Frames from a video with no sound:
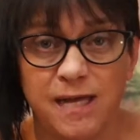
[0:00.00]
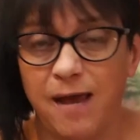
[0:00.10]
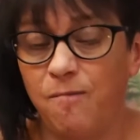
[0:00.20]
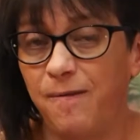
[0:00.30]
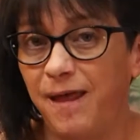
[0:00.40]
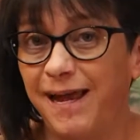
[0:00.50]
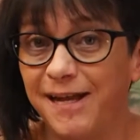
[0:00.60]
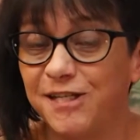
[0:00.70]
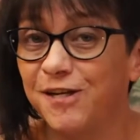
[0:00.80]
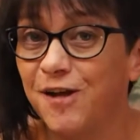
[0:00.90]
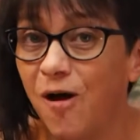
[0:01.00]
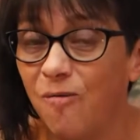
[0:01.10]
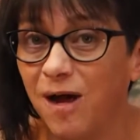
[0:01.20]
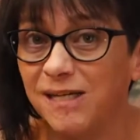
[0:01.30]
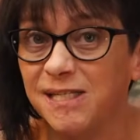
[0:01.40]
and when they get to know
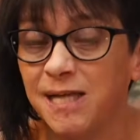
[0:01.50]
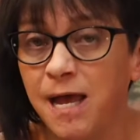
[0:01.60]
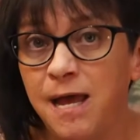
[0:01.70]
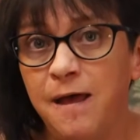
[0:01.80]
us,